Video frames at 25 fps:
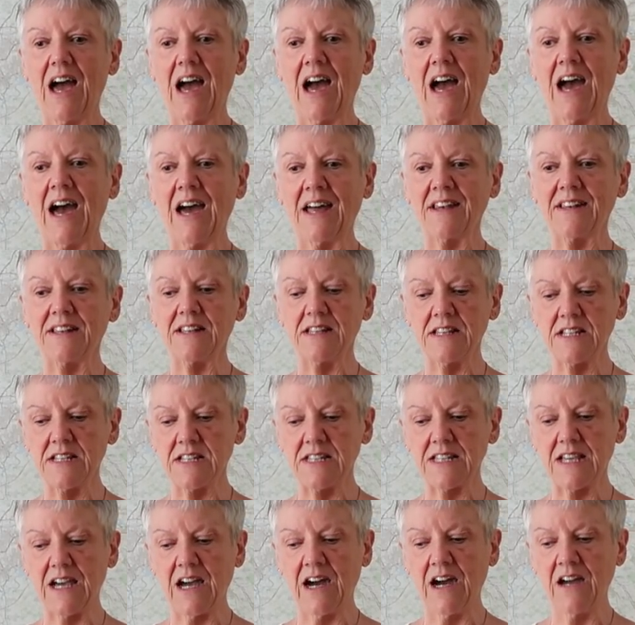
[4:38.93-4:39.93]

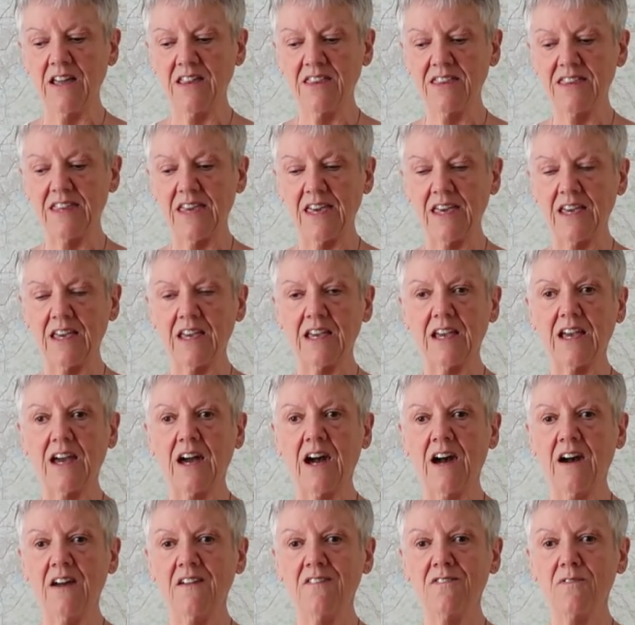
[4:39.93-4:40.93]
And I think
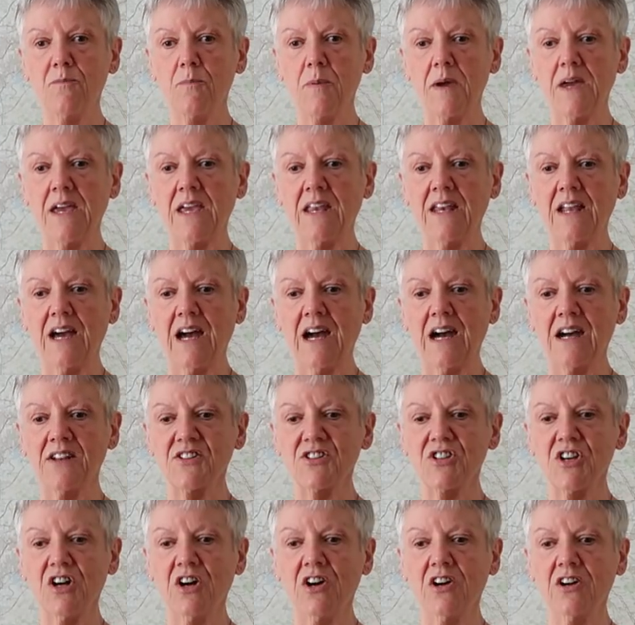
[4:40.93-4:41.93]
I've been
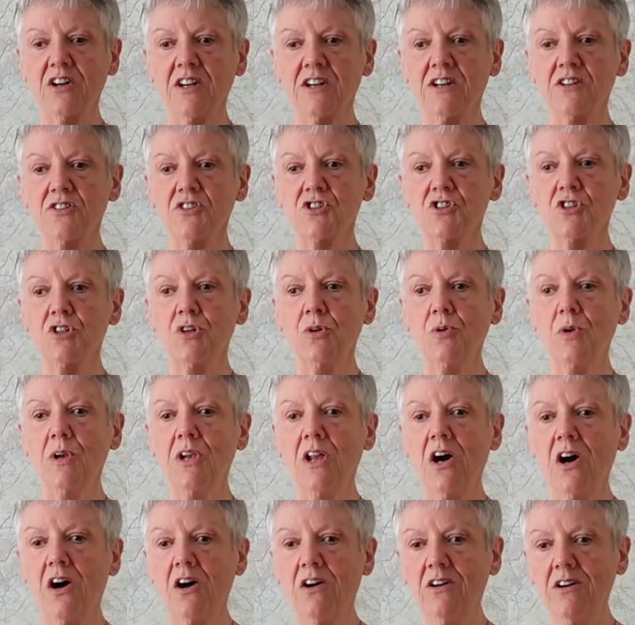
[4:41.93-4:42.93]
at target too
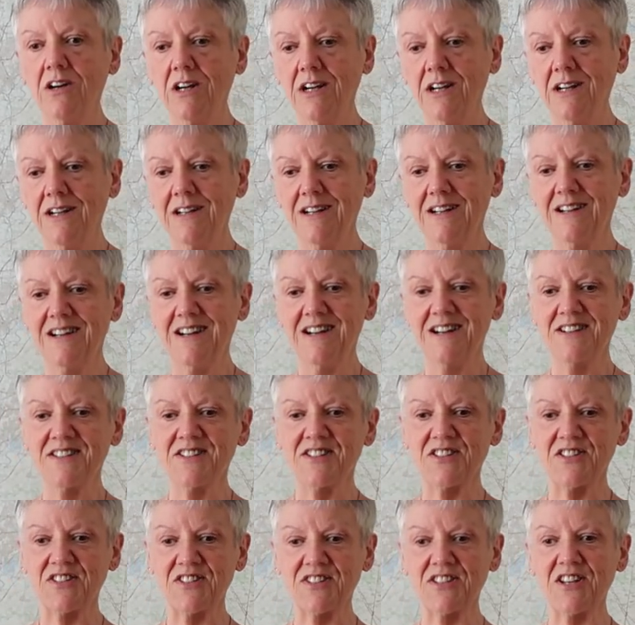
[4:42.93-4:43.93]
long
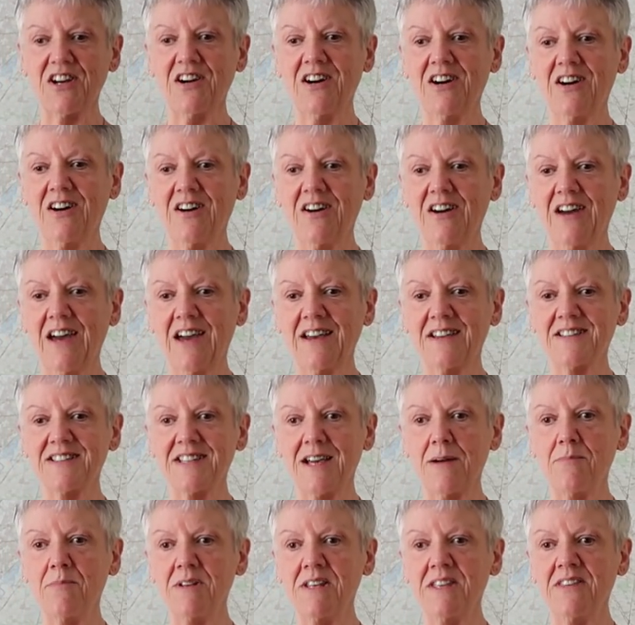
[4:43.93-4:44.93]
to start
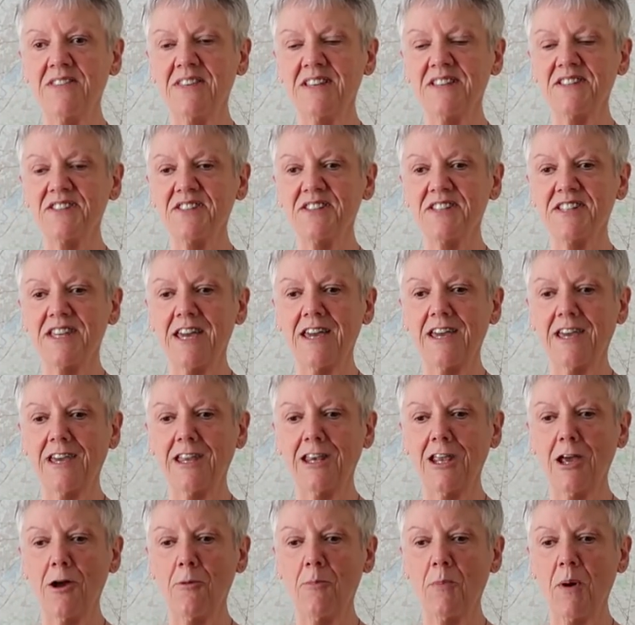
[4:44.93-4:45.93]
examining this and
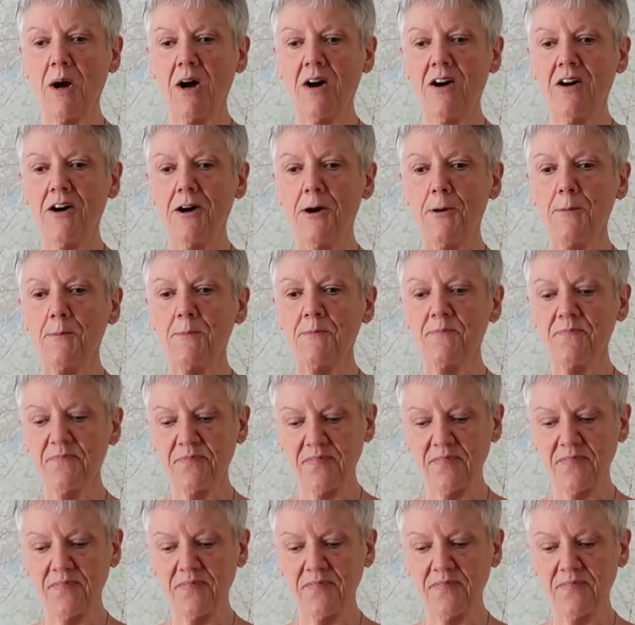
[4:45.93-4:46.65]
taking it apart.